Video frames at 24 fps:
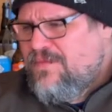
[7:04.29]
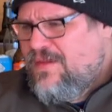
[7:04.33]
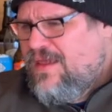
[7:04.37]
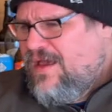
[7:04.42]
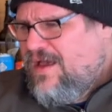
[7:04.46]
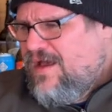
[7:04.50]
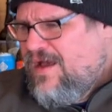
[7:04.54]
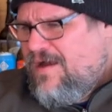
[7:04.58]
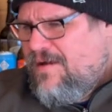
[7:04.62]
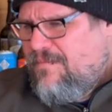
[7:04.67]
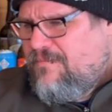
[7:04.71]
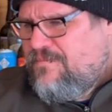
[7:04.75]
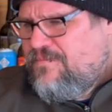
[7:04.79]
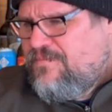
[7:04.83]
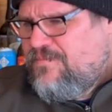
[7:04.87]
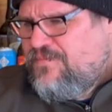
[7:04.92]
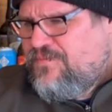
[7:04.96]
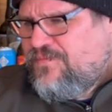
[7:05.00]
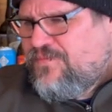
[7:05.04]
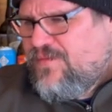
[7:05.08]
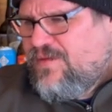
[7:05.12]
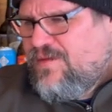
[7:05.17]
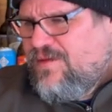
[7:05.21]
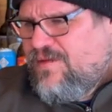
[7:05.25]
Um,
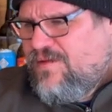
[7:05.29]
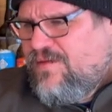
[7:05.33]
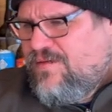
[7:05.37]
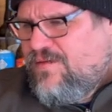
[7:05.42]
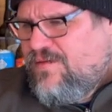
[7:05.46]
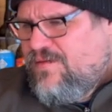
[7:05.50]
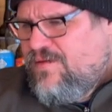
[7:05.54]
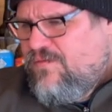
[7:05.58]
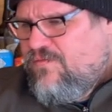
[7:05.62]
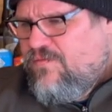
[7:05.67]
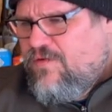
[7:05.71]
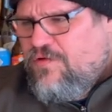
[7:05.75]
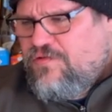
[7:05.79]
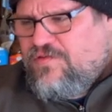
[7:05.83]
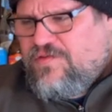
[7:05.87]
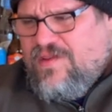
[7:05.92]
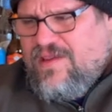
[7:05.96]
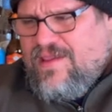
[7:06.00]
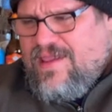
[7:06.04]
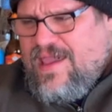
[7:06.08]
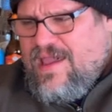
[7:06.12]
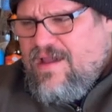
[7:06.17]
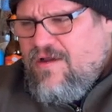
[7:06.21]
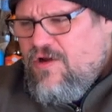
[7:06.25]

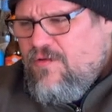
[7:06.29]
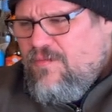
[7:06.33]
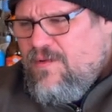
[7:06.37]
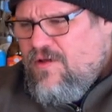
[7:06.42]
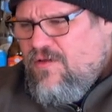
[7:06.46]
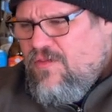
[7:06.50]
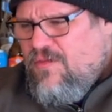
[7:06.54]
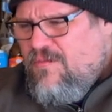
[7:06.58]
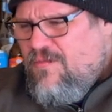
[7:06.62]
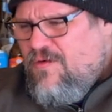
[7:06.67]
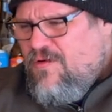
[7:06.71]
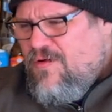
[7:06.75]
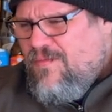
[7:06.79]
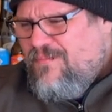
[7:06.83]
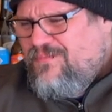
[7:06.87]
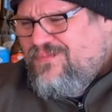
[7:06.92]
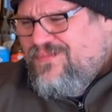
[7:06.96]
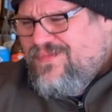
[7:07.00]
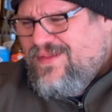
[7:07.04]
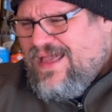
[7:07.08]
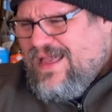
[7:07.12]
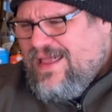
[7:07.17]
roasted caramel malt.